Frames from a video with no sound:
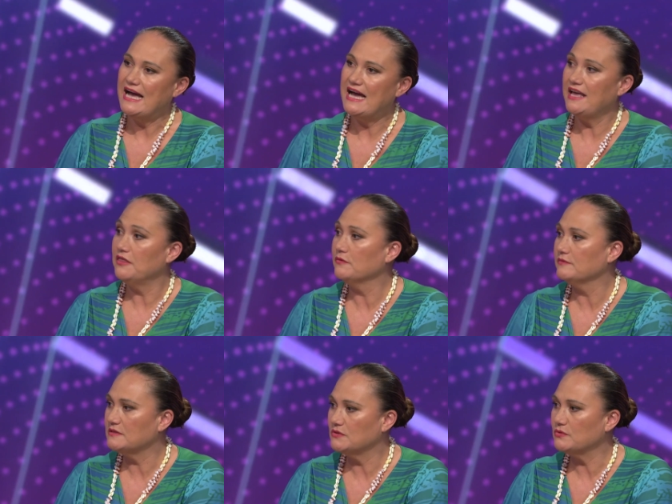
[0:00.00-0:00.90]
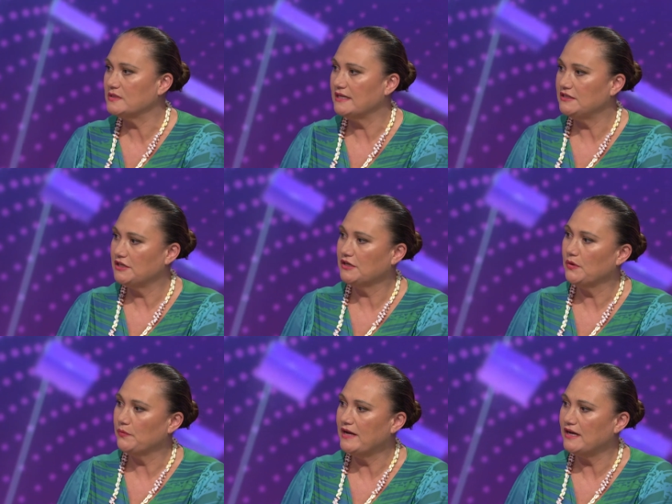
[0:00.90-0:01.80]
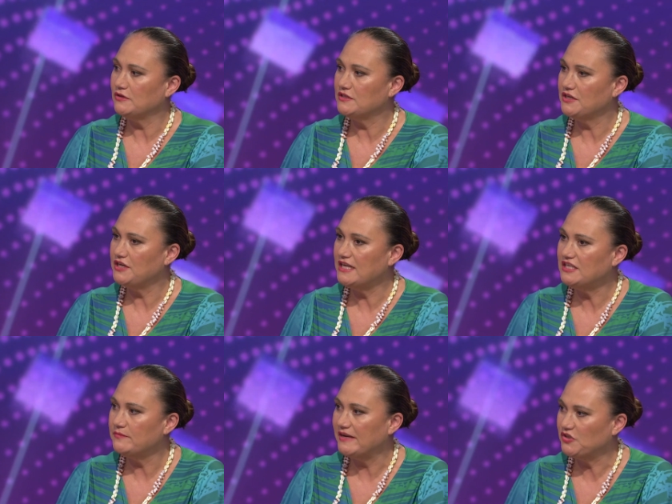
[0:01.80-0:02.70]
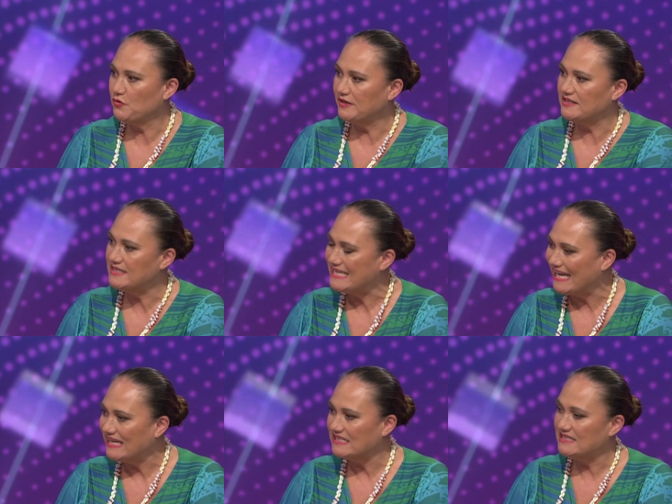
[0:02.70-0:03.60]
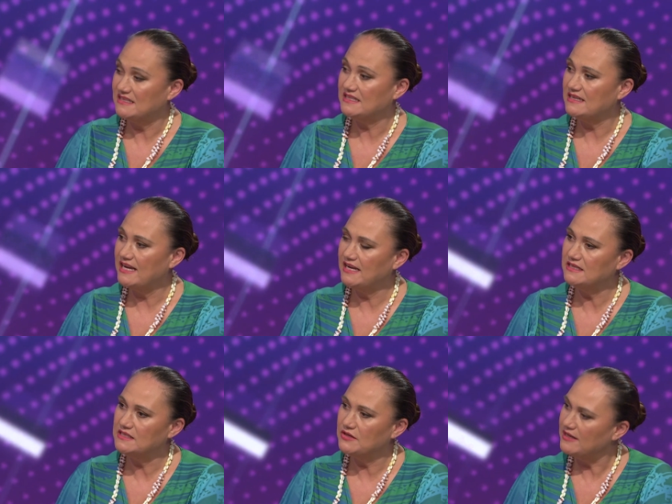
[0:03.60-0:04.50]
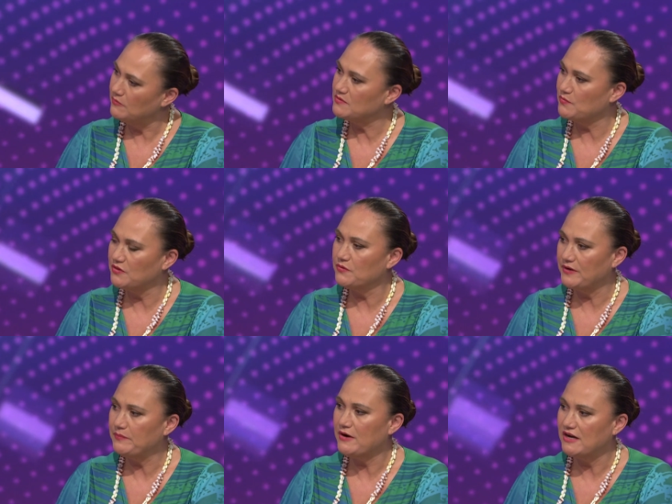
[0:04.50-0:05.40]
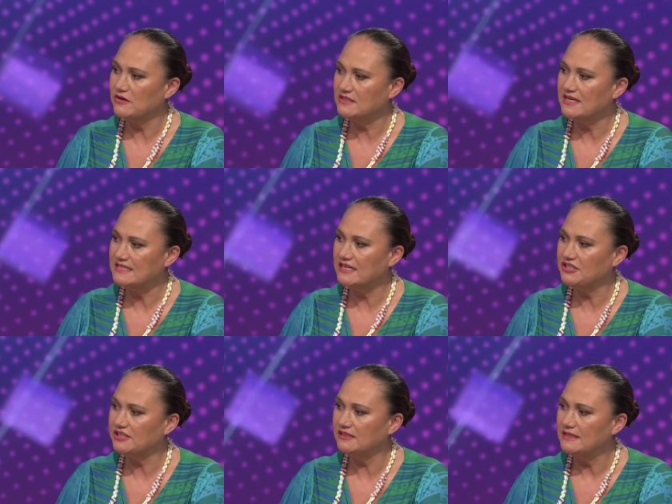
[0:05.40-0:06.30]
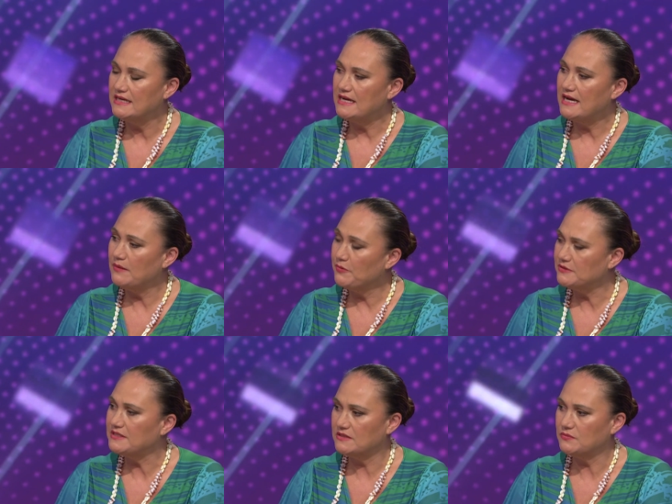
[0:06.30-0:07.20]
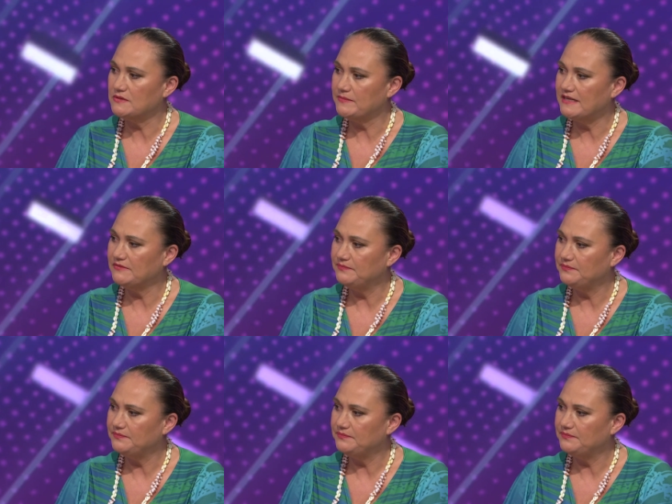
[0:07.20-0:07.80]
uh, and the resourcing to go around. So you need to make sure it is targeted. And so that was what the reprioritisation uh, process was about.